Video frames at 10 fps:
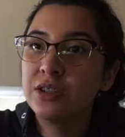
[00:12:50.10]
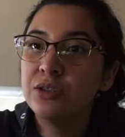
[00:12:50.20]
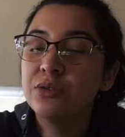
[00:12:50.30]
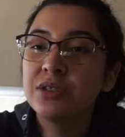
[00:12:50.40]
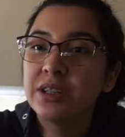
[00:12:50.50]

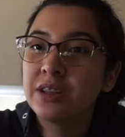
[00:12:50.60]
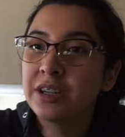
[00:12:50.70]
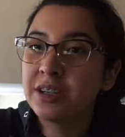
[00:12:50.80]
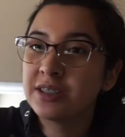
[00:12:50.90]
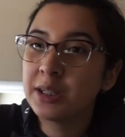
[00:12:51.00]
Use
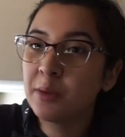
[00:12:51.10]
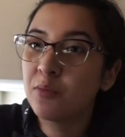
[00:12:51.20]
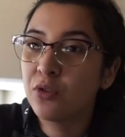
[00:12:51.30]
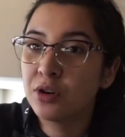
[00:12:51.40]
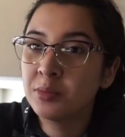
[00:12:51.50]
their same
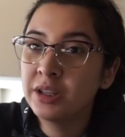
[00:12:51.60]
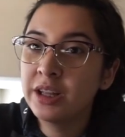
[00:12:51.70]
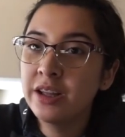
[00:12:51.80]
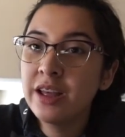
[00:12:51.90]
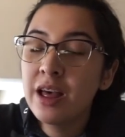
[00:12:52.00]

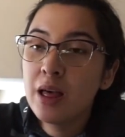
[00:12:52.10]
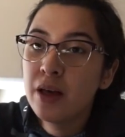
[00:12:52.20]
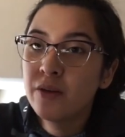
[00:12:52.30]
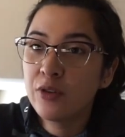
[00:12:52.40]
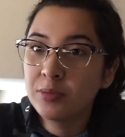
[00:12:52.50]
formula,
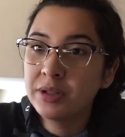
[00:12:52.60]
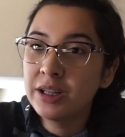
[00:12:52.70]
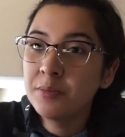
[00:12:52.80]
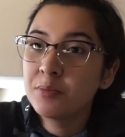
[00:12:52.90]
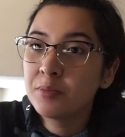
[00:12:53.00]

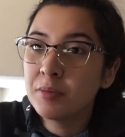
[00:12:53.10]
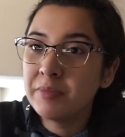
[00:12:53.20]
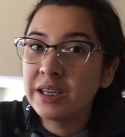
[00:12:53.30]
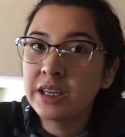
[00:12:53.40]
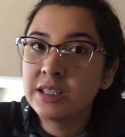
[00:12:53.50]
but
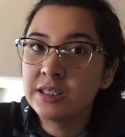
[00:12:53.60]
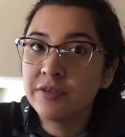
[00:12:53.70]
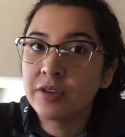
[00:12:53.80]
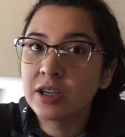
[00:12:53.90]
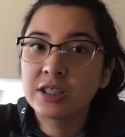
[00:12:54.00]
make it
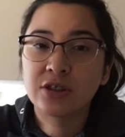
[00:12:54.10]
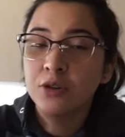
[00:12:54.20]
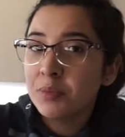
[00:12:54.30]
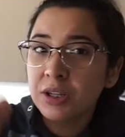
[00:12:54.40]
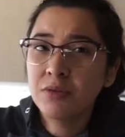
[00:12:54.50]
different, because
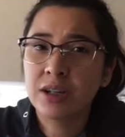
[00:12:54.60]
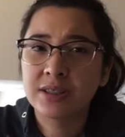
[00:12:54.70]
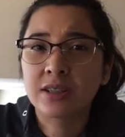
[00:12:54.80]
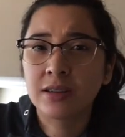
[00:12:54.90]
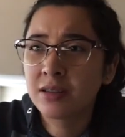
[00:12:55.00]
nobody
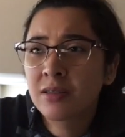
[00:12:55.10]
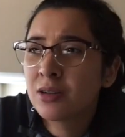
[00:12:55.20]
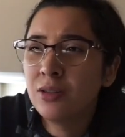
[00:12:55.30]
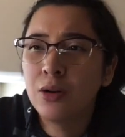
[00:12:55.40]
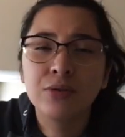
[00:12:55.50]
wants a
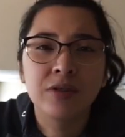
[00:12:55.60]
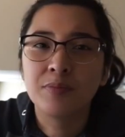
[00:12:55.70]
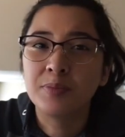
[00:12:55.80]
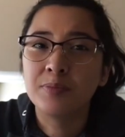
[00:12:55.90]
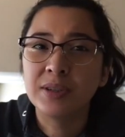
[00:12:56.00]
clone of
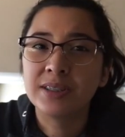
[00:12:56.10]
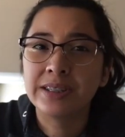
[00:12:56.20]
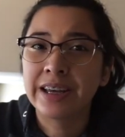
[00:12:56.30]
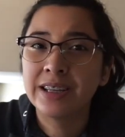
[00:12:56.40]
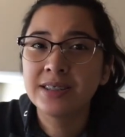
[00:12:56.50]

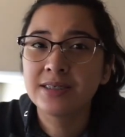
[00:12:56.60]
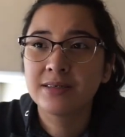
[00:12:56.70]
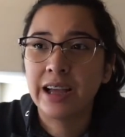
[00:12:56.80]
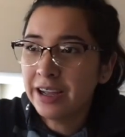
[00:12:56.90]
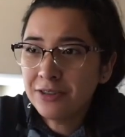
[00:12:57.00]
BTS.
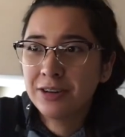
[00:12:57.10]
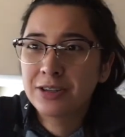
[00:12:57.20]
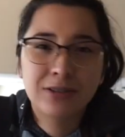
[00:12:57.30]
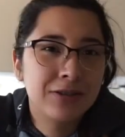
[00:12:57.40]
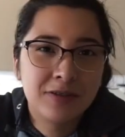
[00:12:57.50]
I don't want
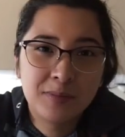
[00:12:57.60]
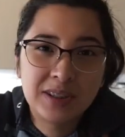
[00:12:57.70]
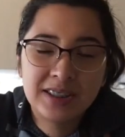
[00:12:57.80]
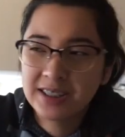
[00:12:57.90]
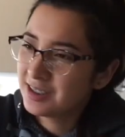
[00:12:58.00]
a clone of
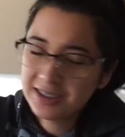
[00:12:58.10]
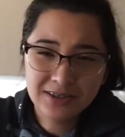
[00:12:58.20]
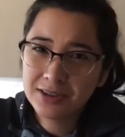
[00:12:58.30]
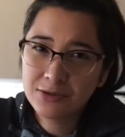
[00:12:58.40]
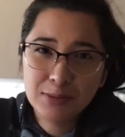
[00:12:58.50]
BTS.
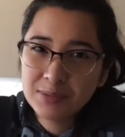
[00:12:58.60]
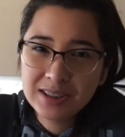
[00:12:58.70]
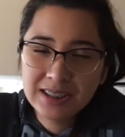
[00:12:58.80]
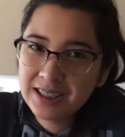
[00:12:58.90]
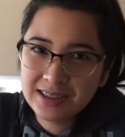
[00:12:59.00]
There's only one
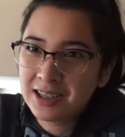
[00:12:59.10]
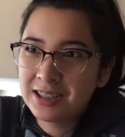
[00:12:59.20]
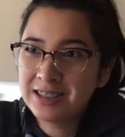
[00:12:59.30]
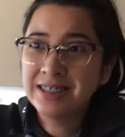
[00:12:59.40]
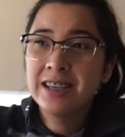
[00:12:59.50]
BTS,
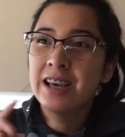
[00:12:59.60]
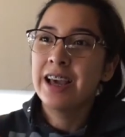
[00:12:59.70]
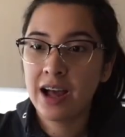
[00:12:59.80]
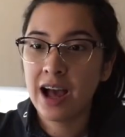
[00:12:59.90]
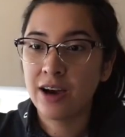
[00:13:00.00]
honey.
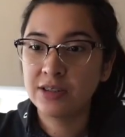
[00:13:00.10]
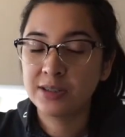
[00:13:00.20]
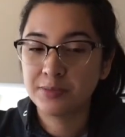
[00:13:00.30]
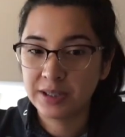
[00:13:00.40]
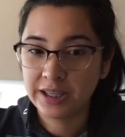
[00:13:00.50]
How is
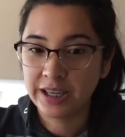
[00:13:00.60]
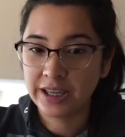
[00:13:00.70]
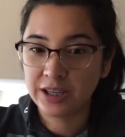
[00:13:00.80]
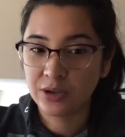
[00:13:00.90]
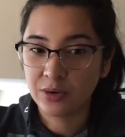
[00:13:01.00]

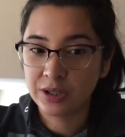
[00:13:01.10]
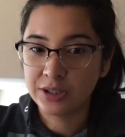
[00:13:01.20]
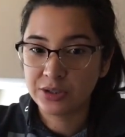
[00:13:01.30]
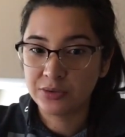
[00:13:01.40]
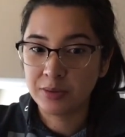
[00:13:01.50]
BigHit
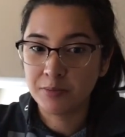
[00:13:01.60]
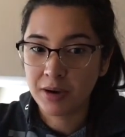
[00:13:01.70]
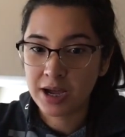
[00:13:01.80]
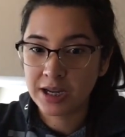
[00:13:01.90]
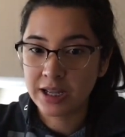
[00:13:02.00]
going to
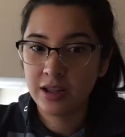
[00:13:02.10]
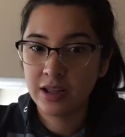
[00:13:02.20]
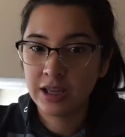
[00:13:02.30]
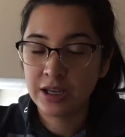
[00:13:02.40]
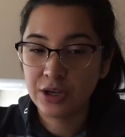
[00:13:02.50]
embody
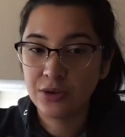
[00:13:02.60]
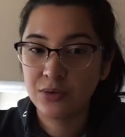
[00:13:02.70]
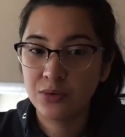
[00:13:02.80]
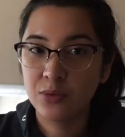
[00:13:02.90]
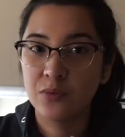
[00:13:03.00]
a
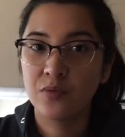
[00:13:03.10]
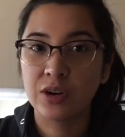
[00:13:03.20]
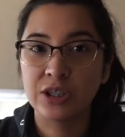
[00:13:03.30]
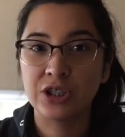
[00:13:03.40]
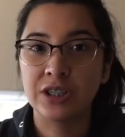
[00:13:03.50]
new
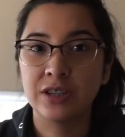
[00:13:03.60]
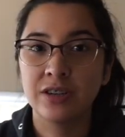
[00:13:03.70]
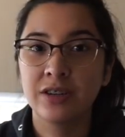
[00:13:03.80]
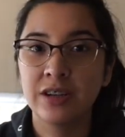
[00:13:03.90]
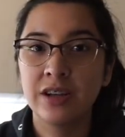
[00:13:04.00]
version
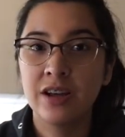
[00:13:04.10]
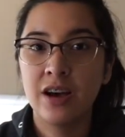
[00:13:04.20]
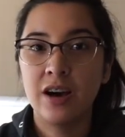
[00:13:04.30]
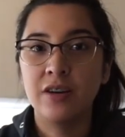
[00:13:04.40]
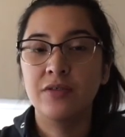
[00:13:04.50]

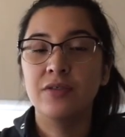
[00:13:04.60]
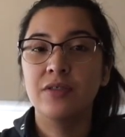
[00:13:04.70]
of